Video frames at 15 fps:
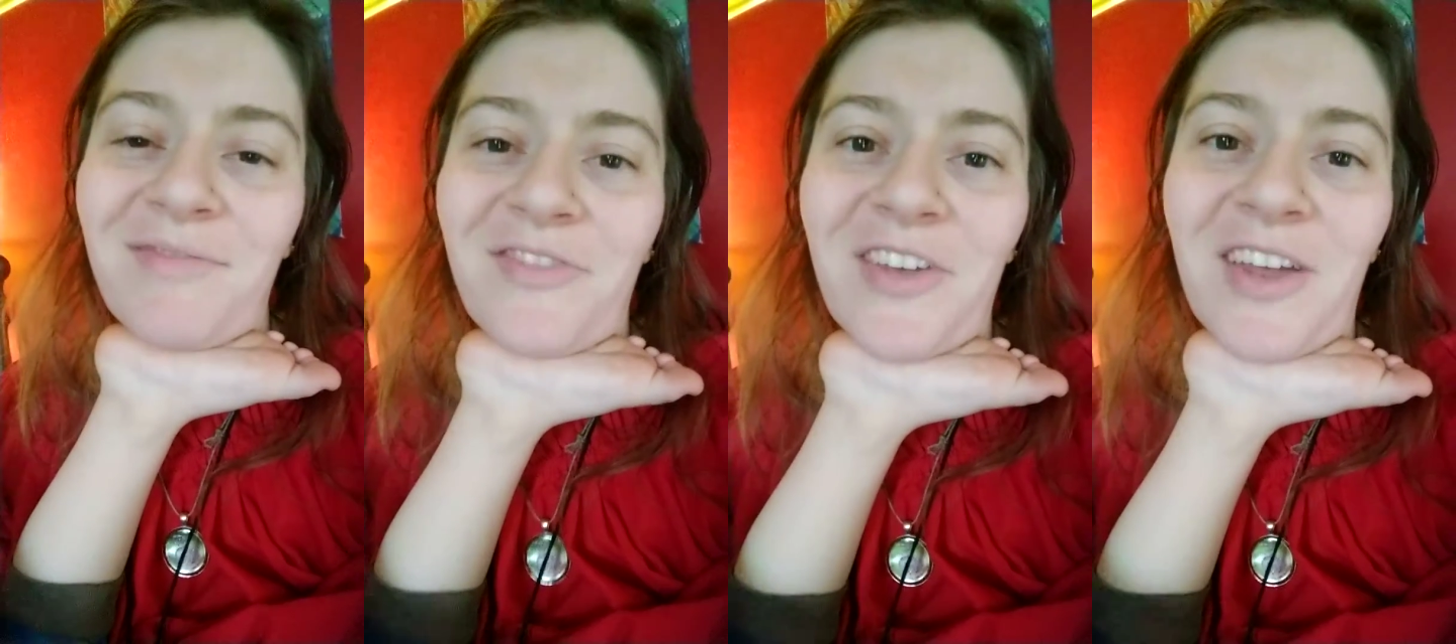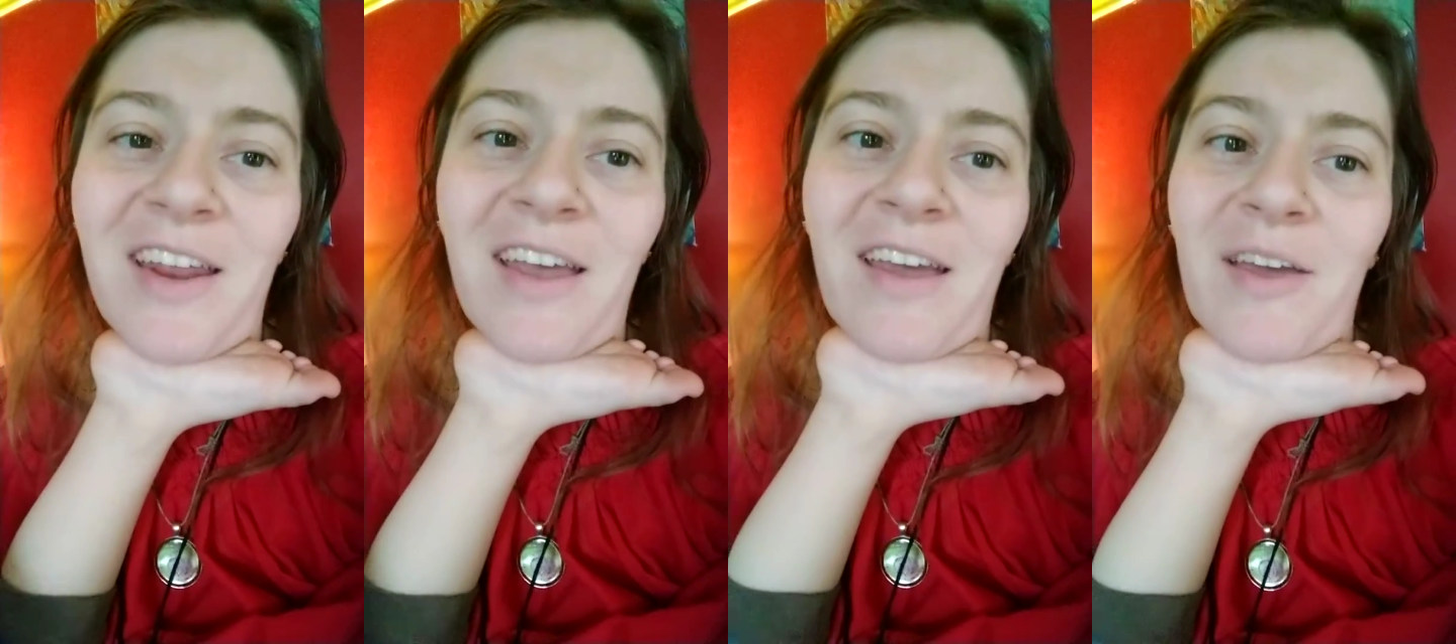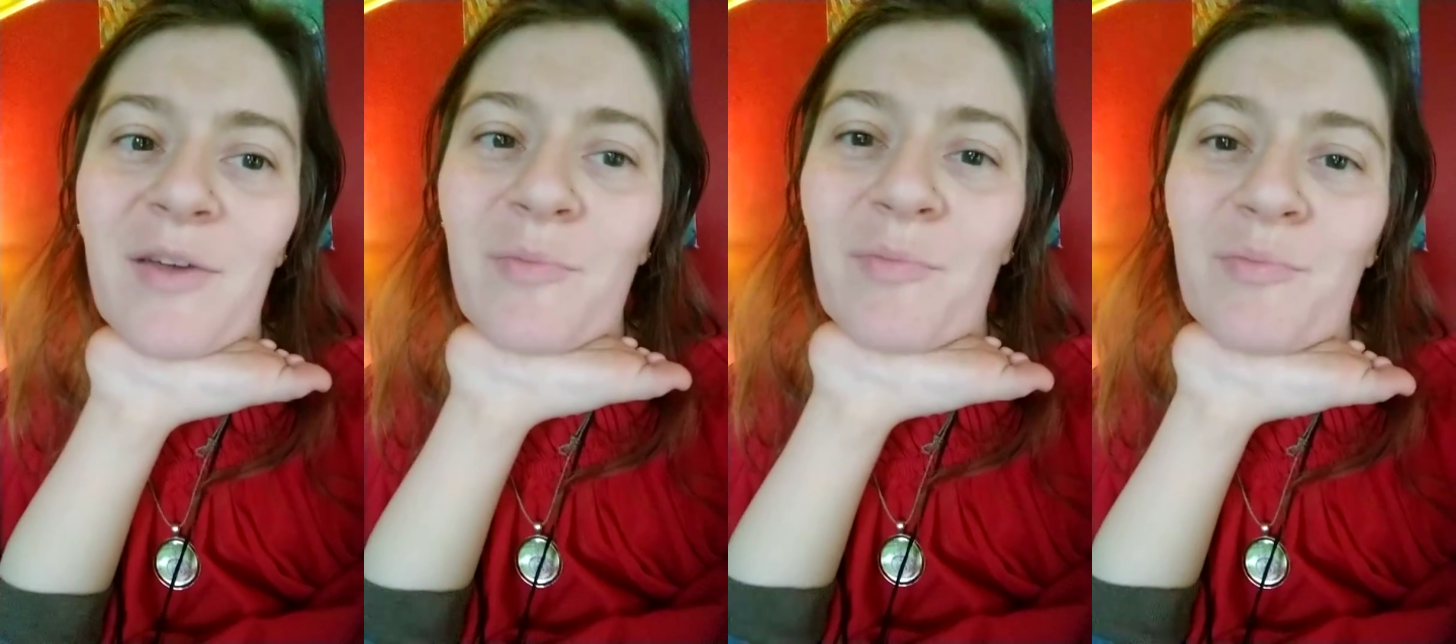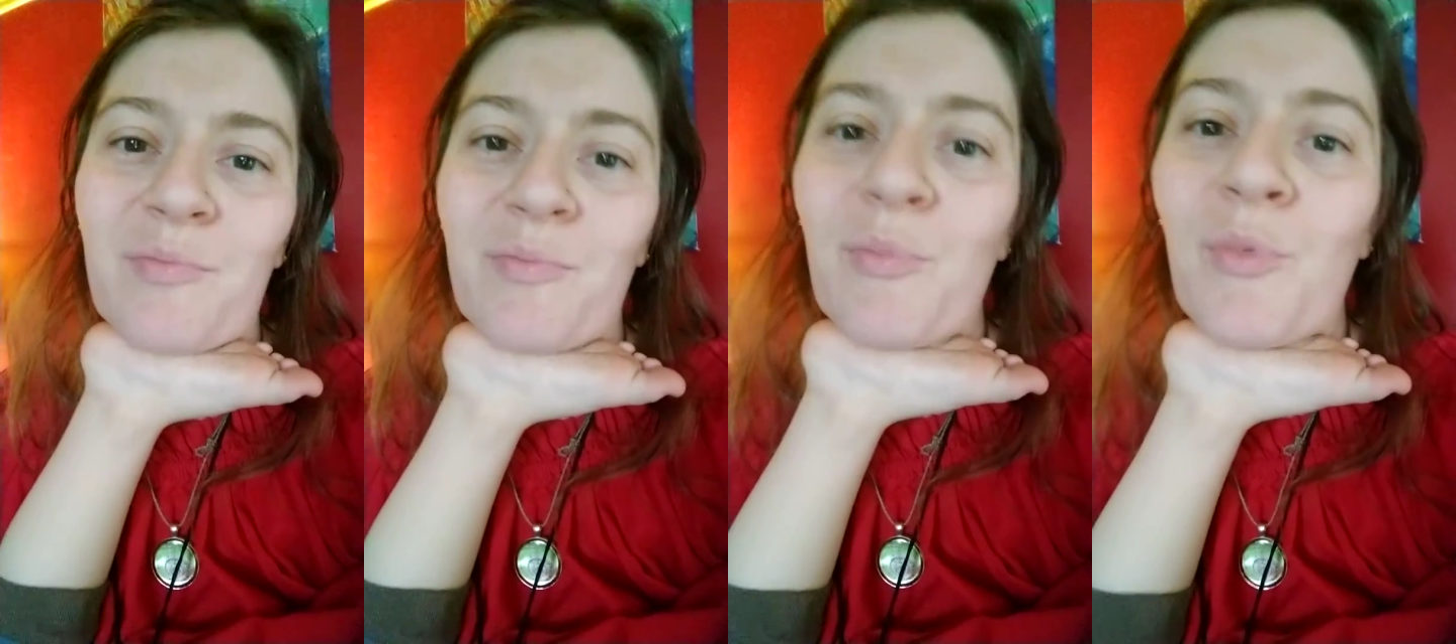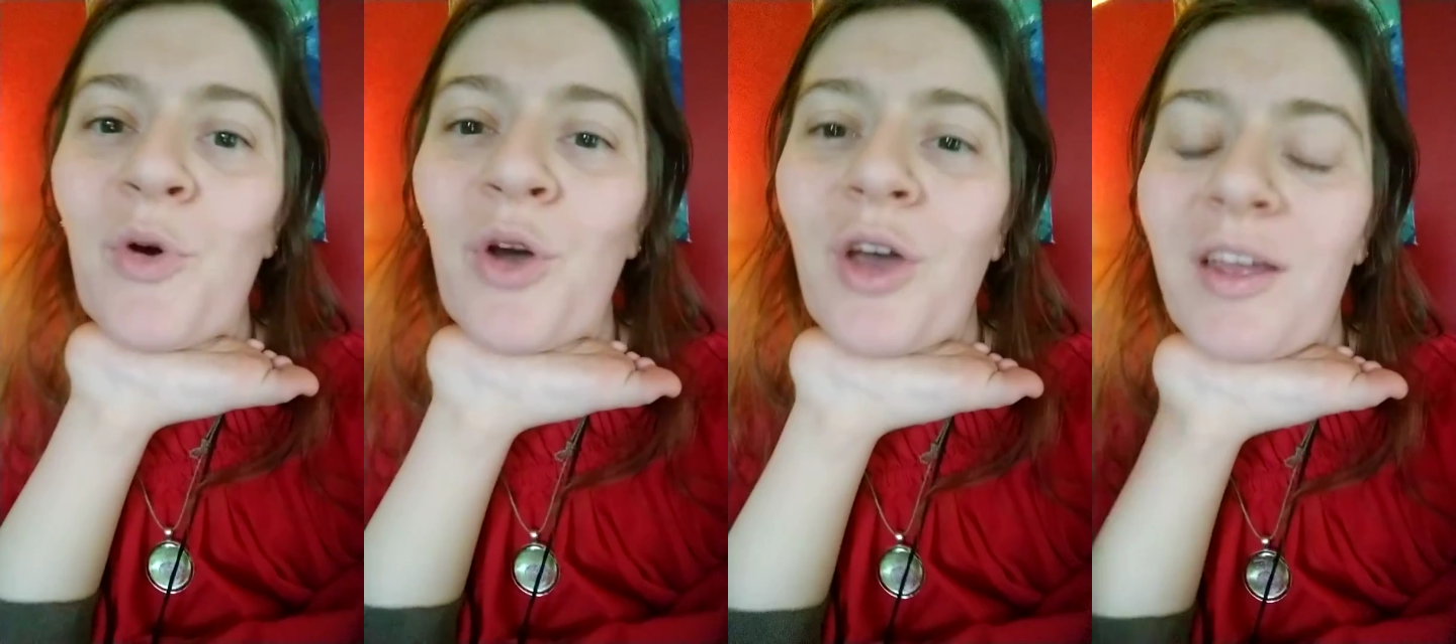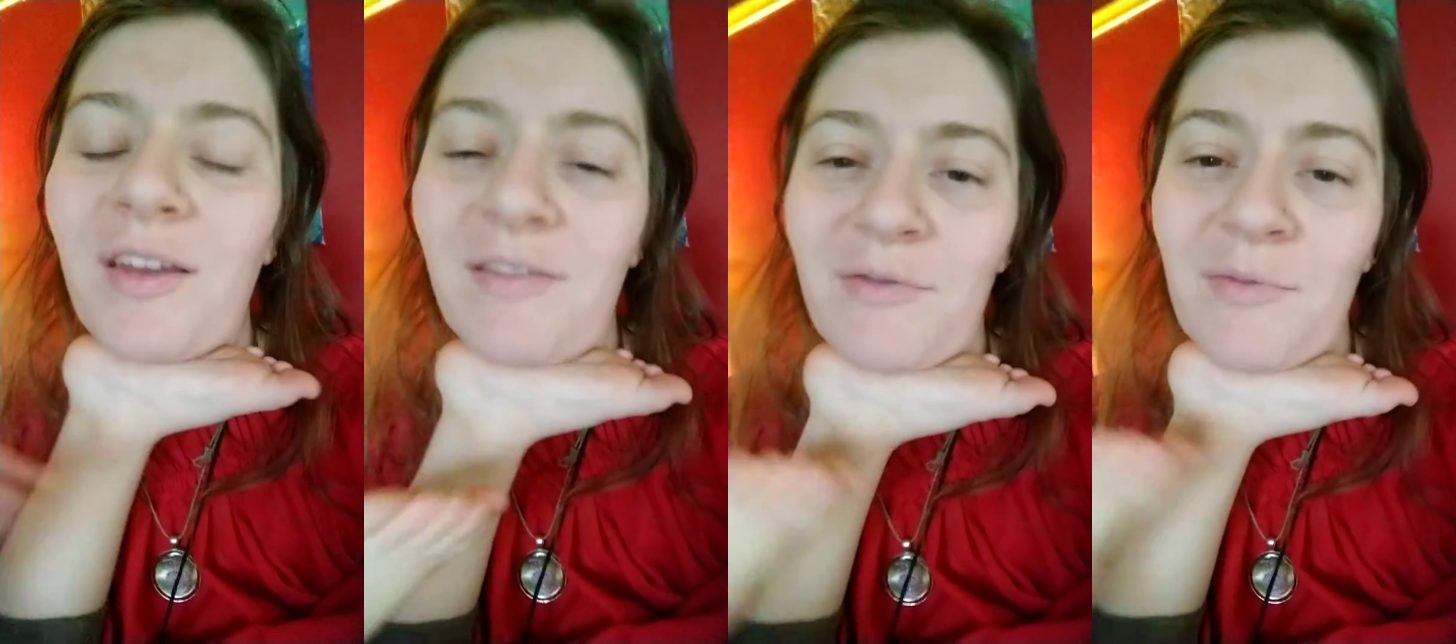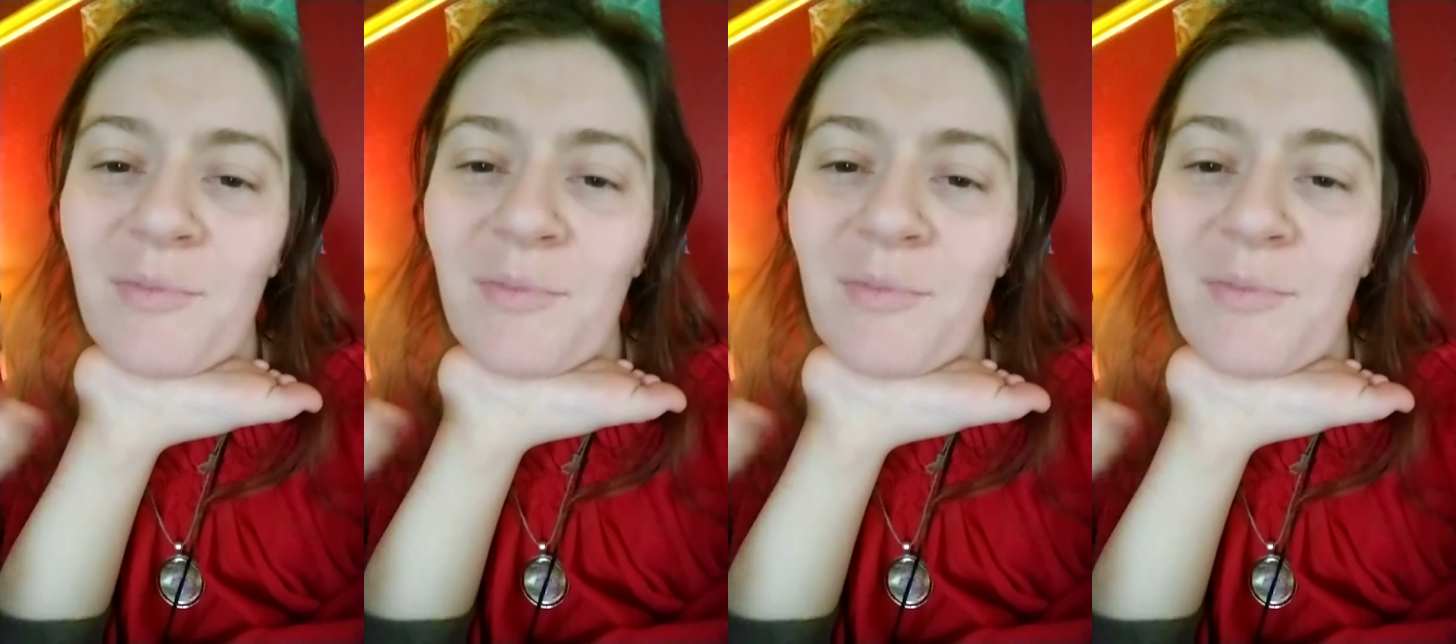that I put